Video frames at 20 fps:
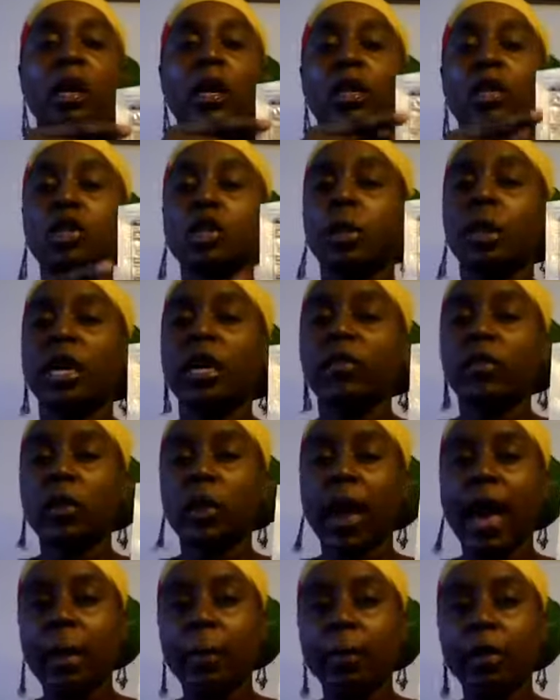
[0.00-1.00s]
So if you
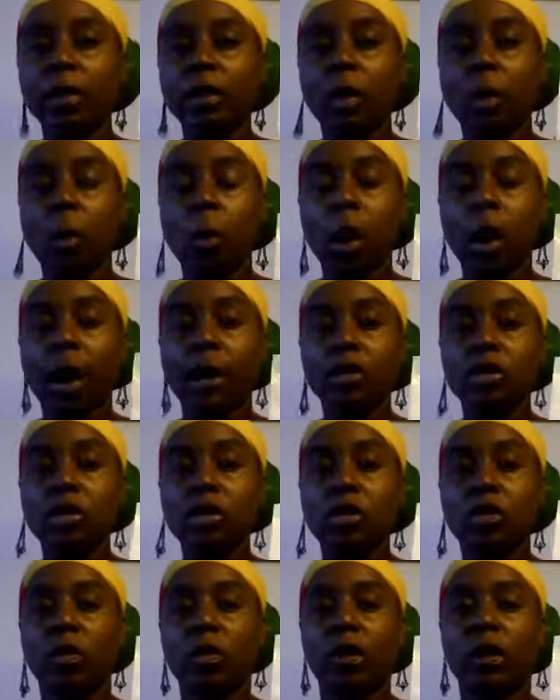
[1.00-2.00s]
happen to
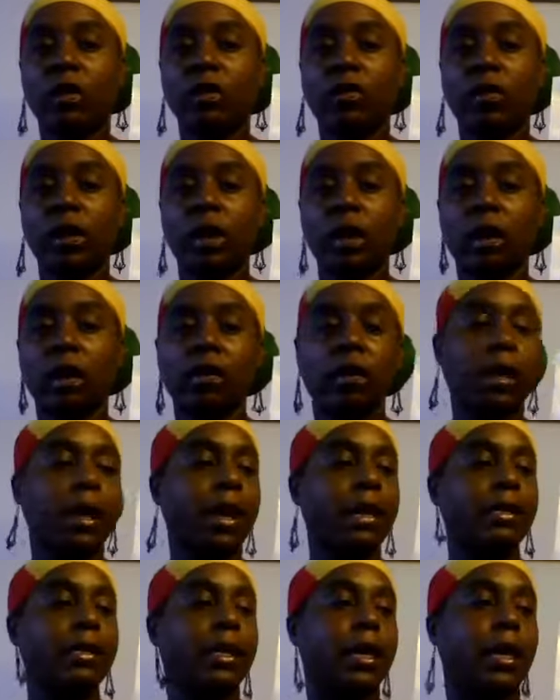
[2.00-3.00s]
watch the video that
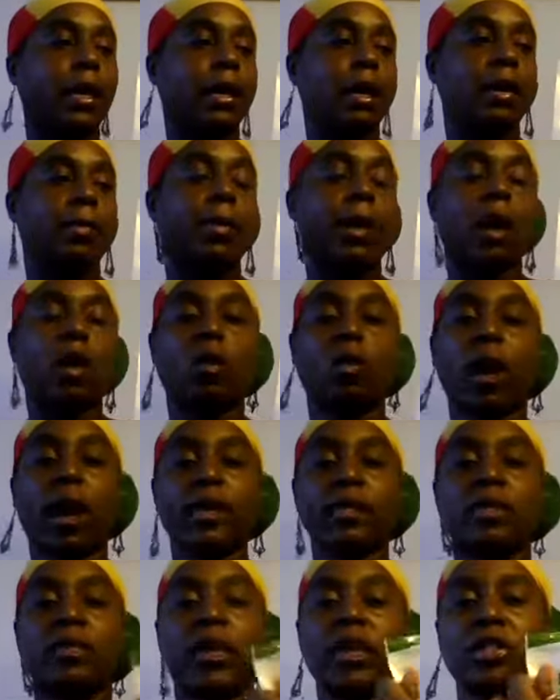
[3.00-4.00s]
I did about
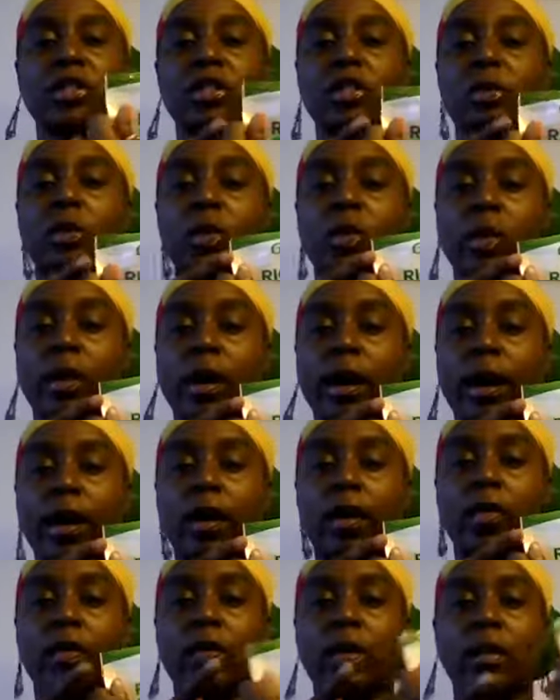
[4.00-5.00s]
riced vegetables where I
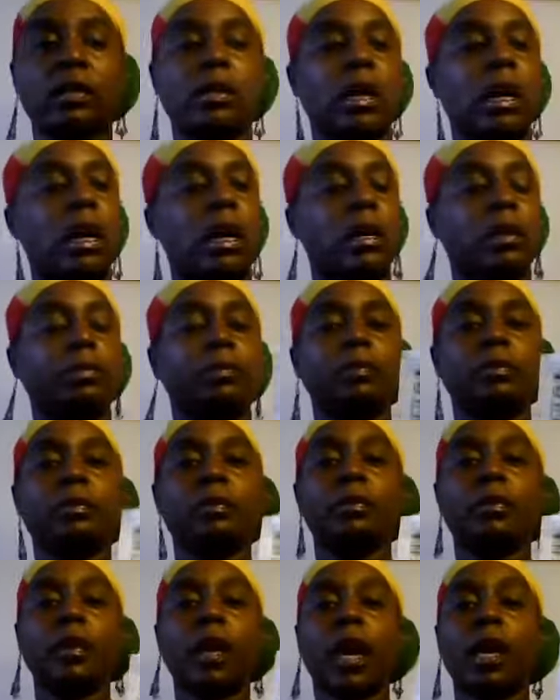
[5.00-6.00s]
held this up,
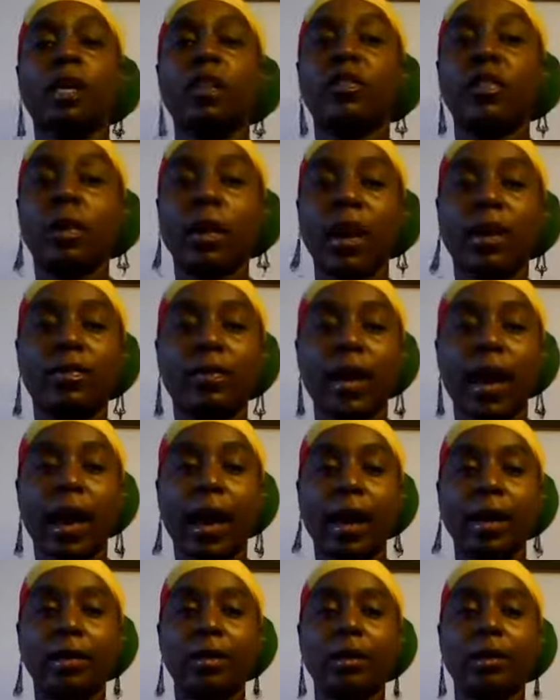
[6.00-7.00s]
and if you have
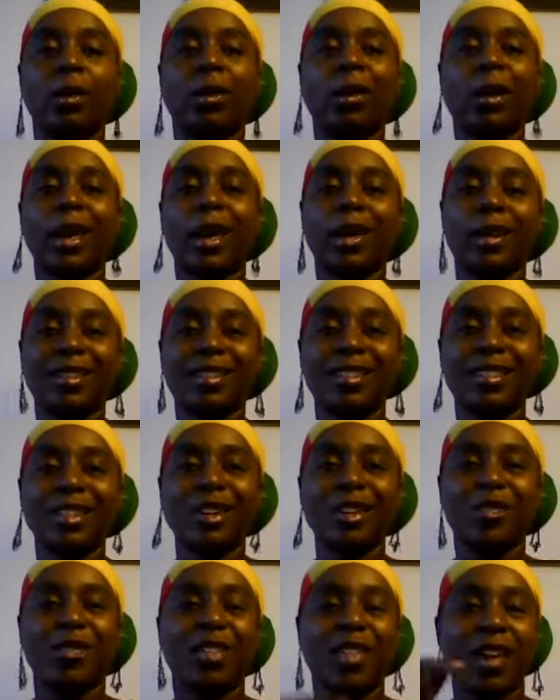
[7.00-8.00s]
not, go ahead and
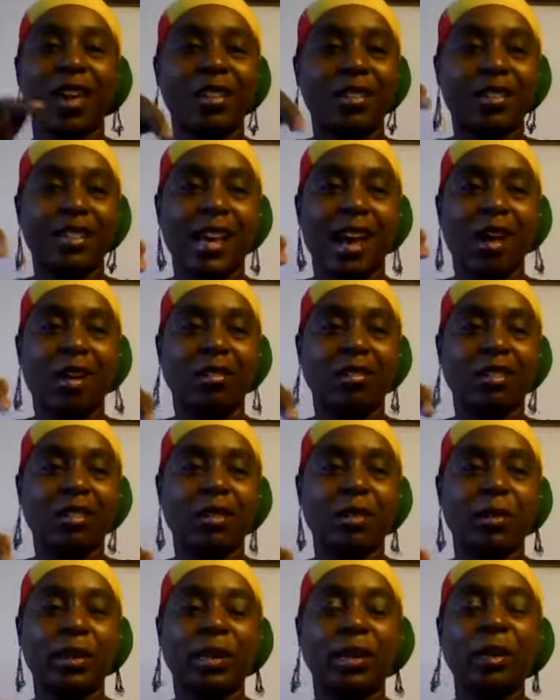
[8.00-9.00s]
search for that. It's down a
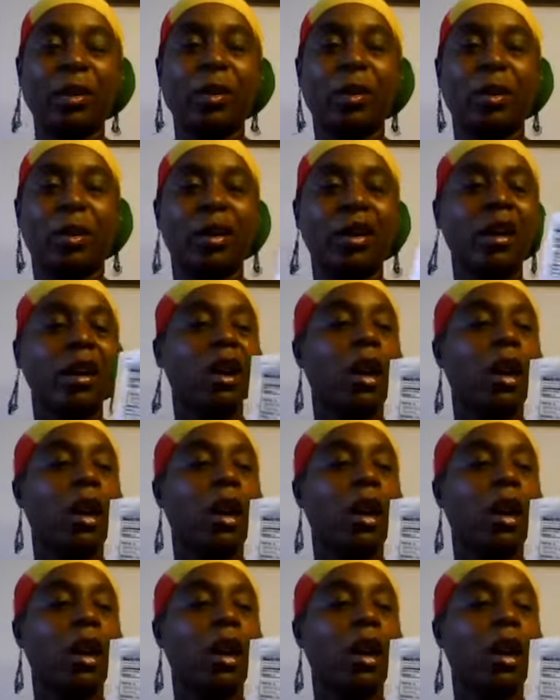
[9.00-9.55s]
little bit lower.